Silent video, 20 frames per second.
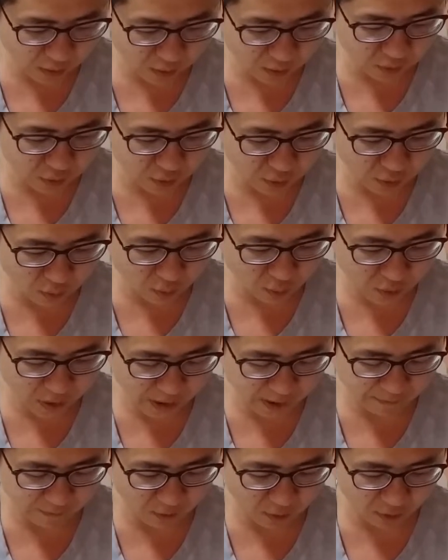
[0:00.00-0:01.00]
audio, we
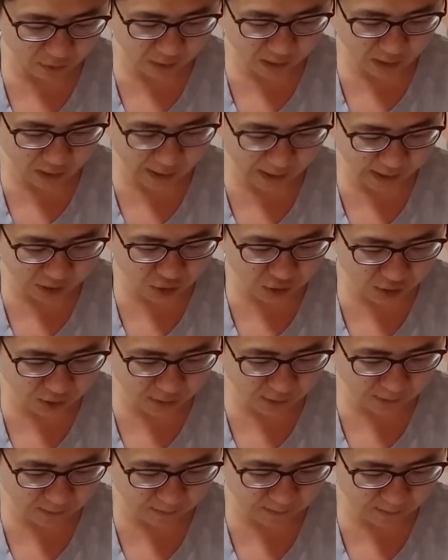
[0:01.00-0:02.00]
have got the
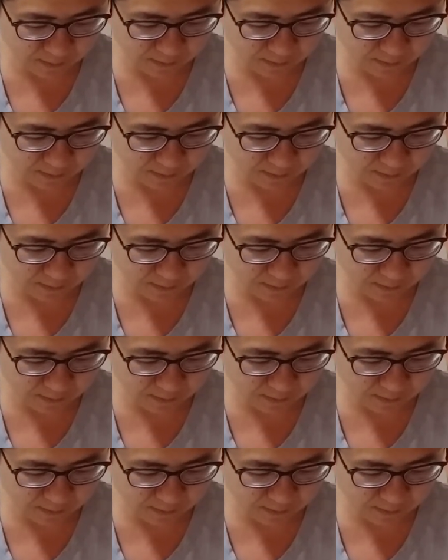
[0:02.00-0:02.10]
lecture,